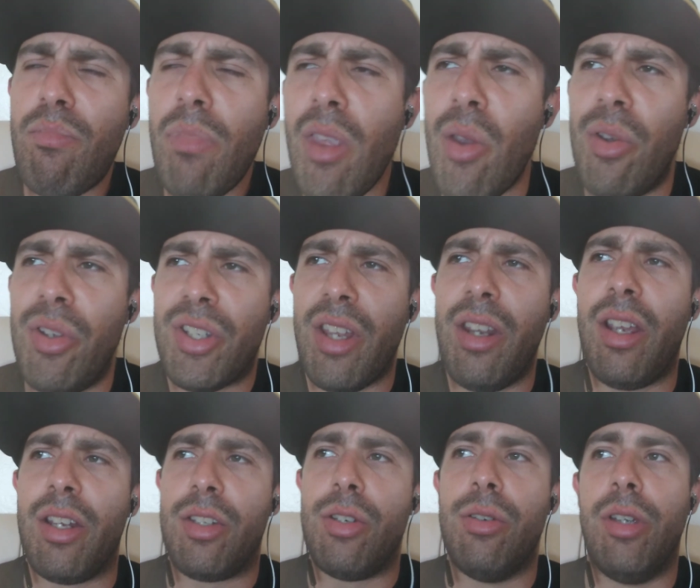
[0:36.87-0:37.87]
he's kind of got
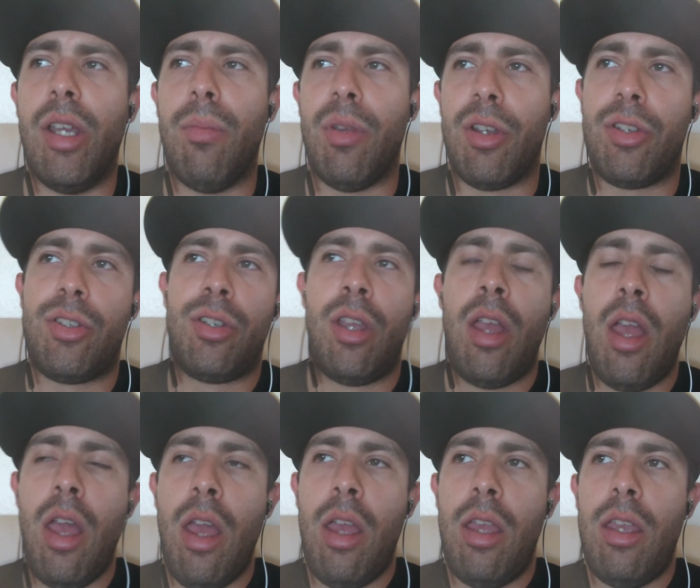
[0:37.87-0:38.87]
two gimmicks.
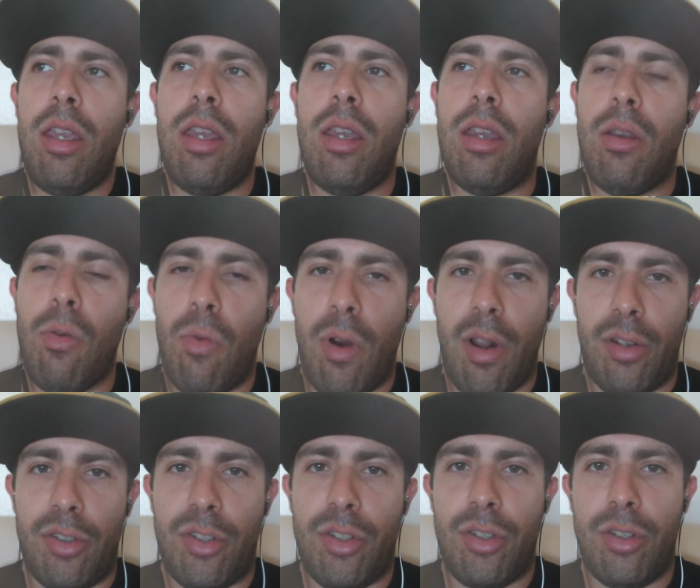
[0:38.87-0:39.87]
He
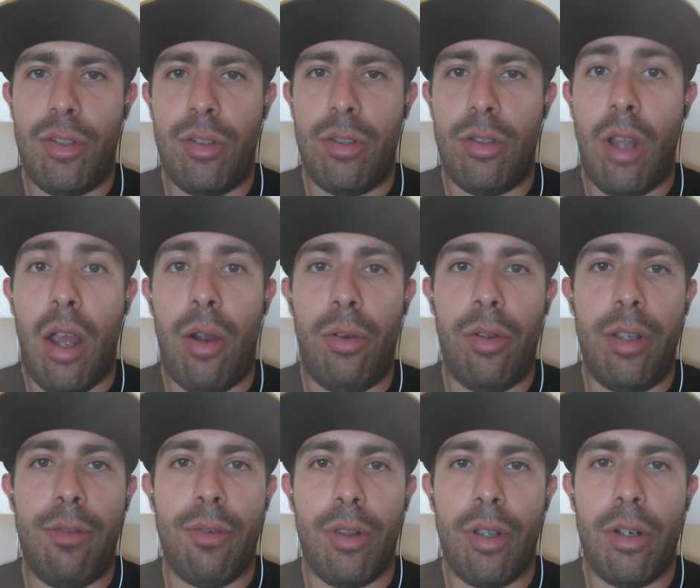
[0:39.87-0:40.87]
wants not only
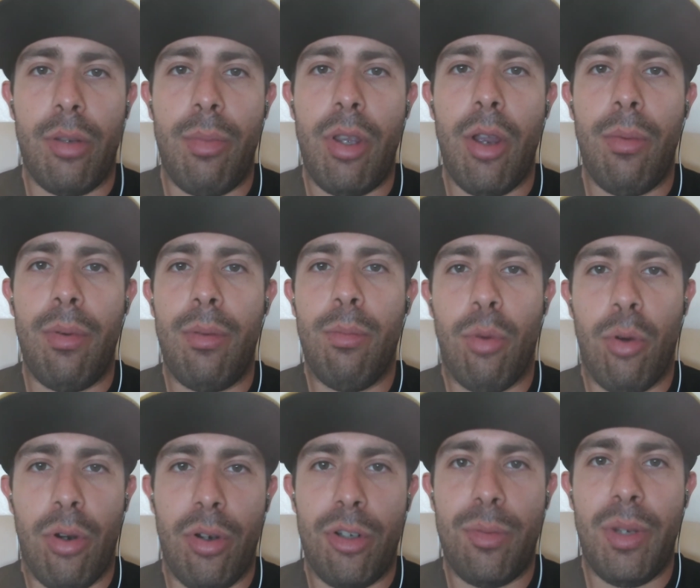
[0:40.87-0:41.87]
for there to be open
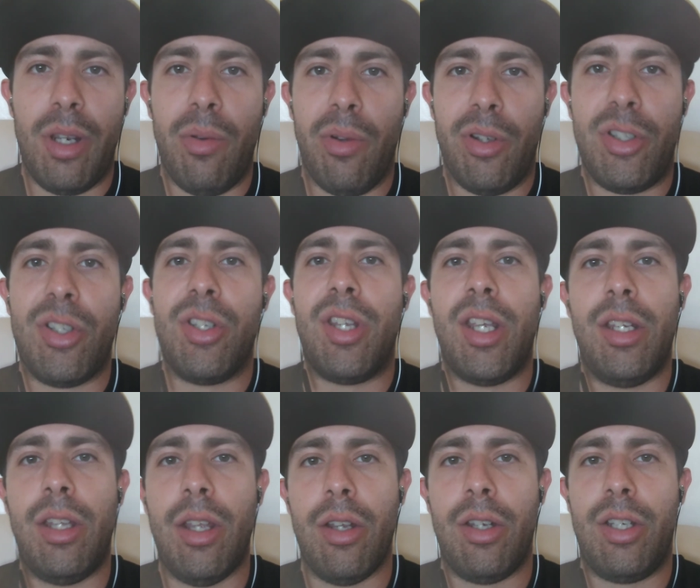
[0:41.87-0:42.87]
borders, but he wants to take
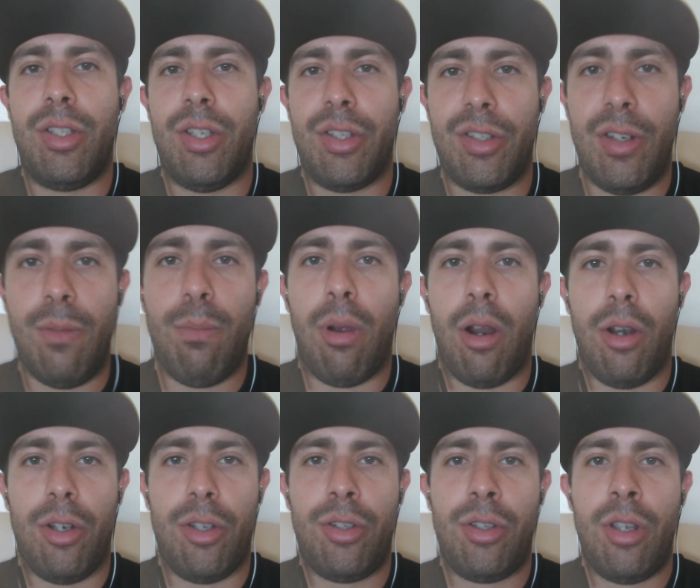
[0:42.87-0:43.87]
down existing
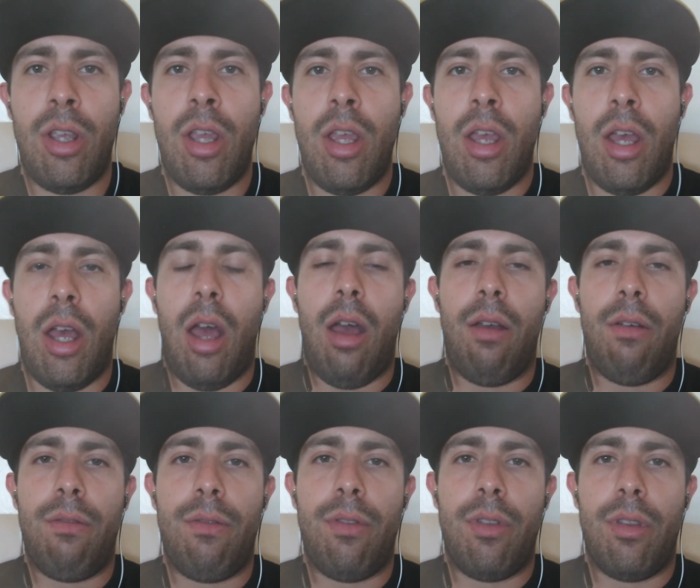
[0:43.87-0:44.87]
parts
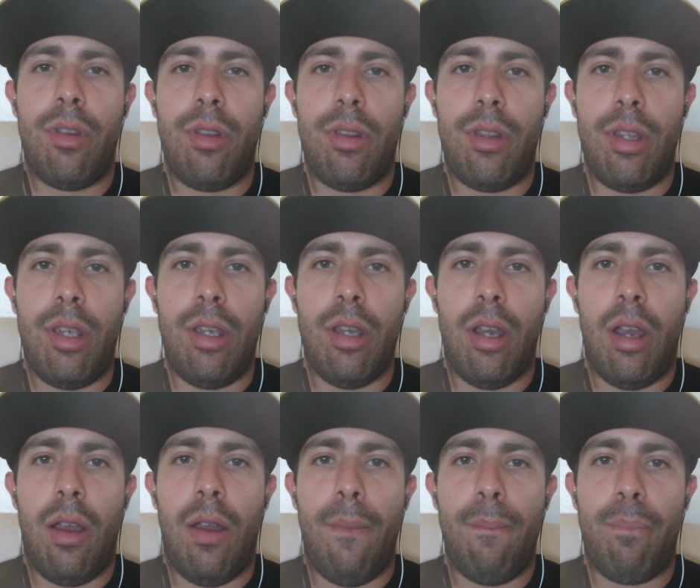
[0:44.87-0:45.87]
of the
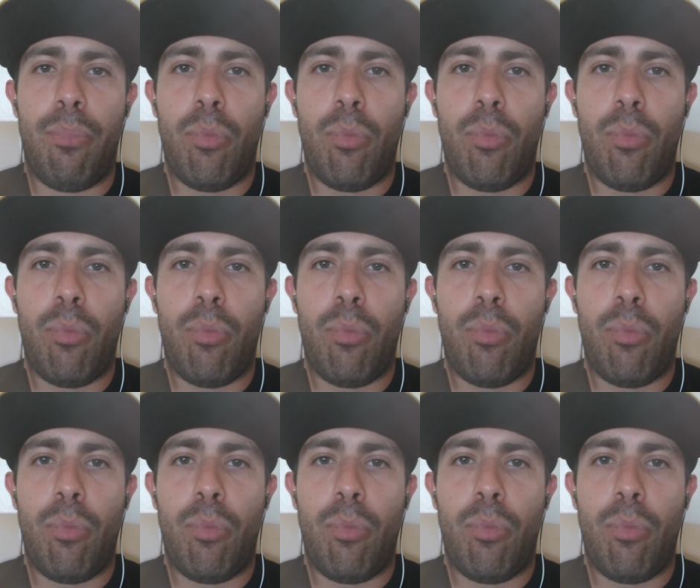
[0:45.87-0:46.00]
um,